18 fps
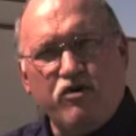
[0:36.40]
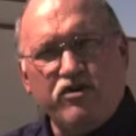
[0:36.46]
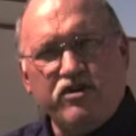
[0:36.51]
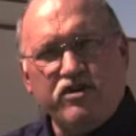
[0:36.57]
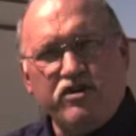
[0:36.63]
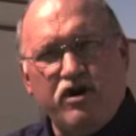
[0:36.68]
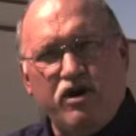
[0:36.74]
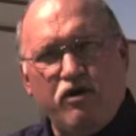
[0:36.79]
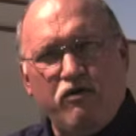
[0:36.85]

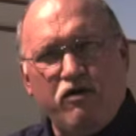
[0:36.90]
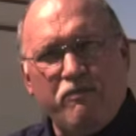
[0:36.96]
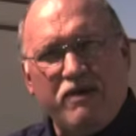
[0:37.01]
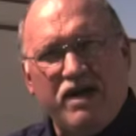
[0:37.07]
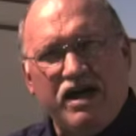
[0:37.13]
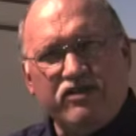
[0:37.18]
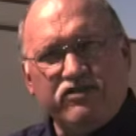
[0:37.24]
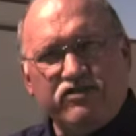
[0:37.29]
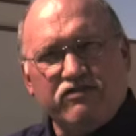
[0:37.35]
you know
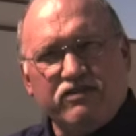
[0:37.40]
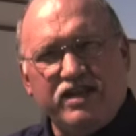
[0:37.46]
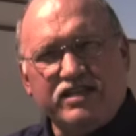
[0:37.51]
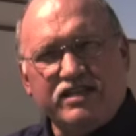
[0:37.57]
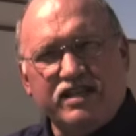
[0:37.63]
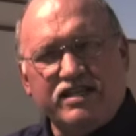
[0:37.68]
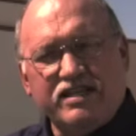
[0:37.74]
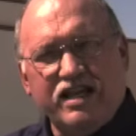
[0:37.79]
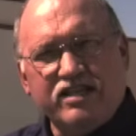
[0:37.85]
about your leak
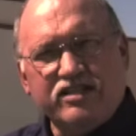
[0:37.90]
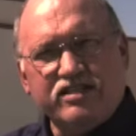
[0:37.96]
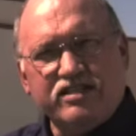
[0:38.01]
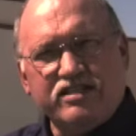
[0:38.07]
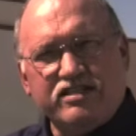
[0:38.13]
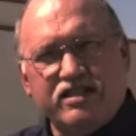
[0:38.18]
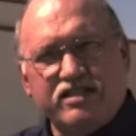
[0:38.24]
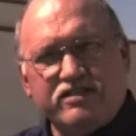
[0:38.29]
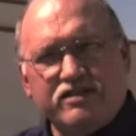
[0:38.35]
detection
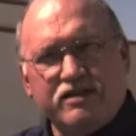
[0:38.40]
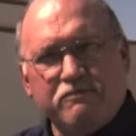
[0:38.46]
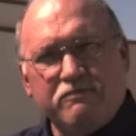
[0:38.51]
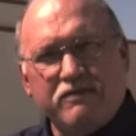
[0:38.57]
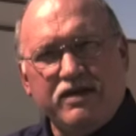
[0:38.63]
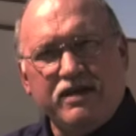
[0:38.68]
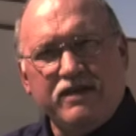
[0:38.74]
system,